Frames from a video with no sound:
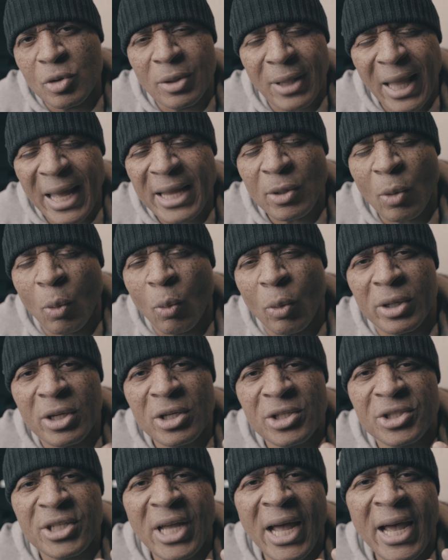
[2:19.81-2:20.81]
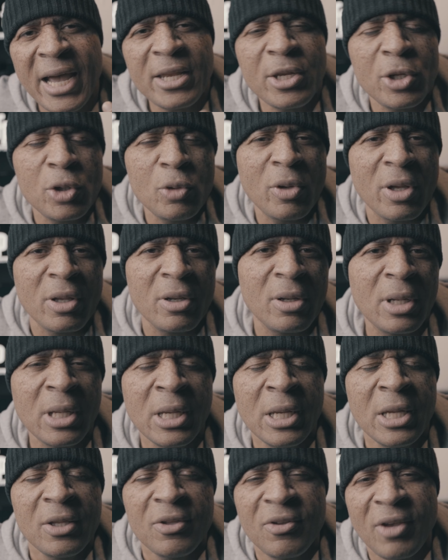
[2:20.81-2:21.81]
light on this side, you can
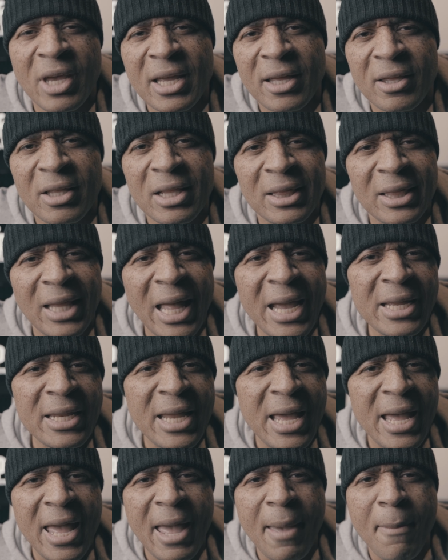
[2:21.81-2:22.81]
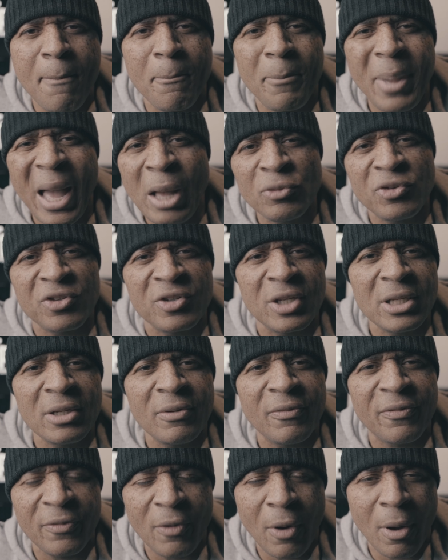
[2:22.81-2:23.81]
take light and bounce it
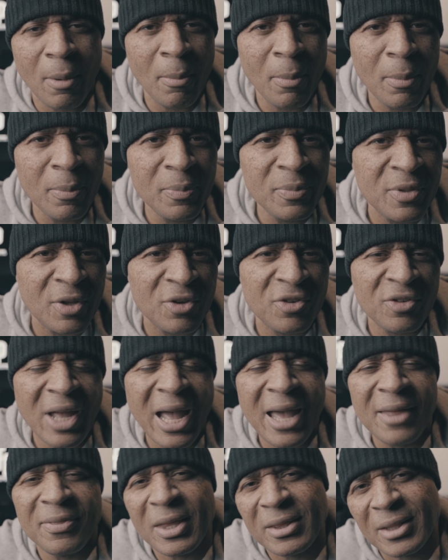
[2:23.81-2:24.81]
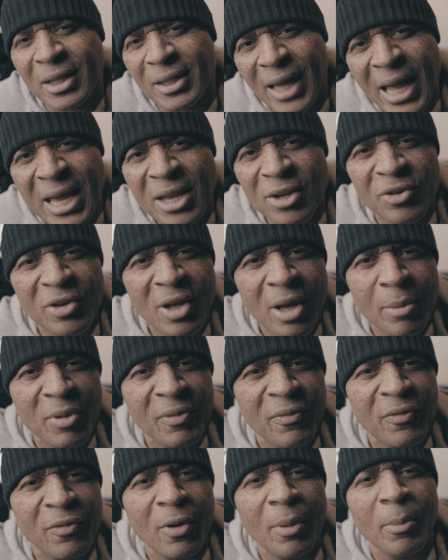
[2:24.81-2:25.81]
from the side that the light is
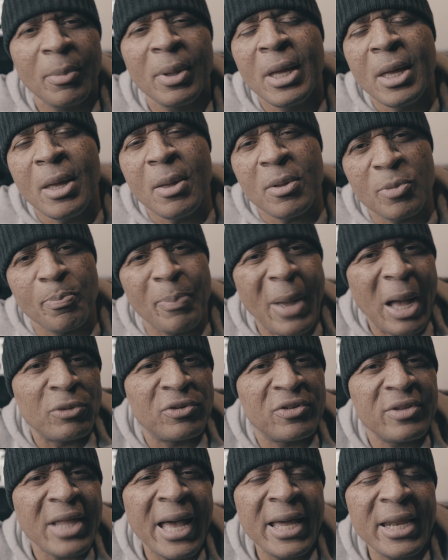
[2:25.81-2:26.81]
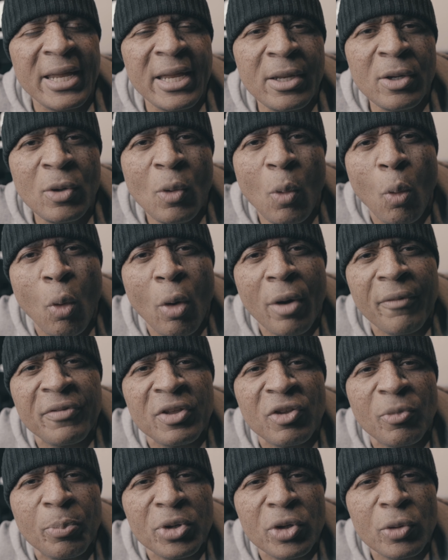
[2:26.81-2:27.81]
coming from, bounce that in. Or if
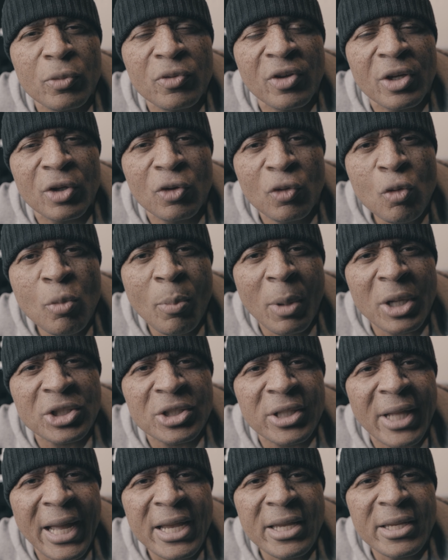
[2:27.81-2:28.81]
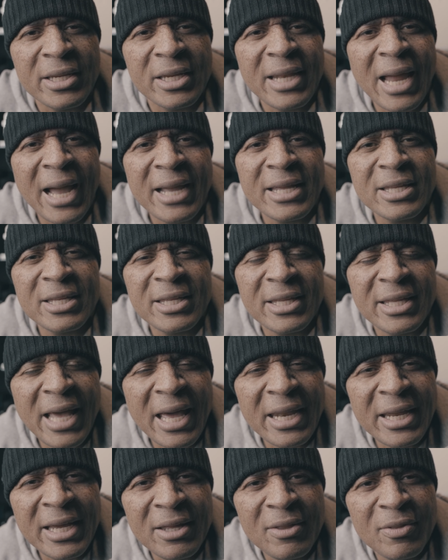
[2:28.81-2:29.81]
it's producing too much light, you're not
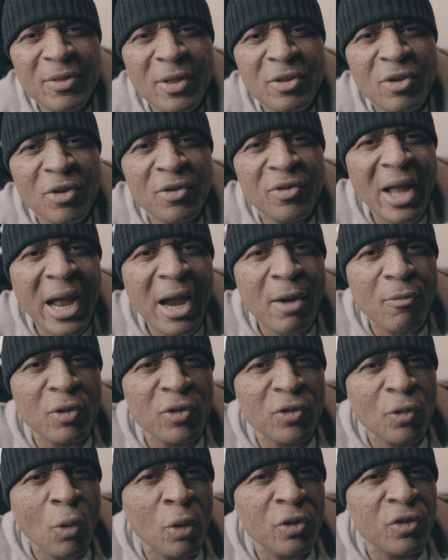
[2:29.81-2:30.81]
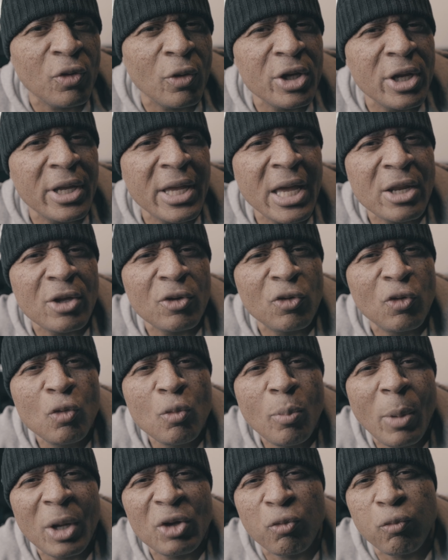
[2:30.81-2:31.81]
getting the desired results, or you're getting
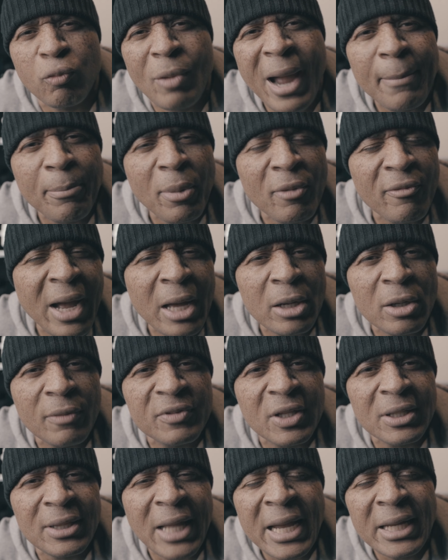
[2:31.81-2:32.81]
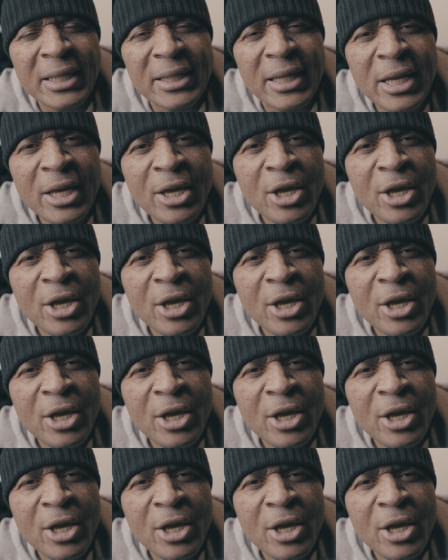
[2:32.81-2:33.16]
too much wraparound of the light,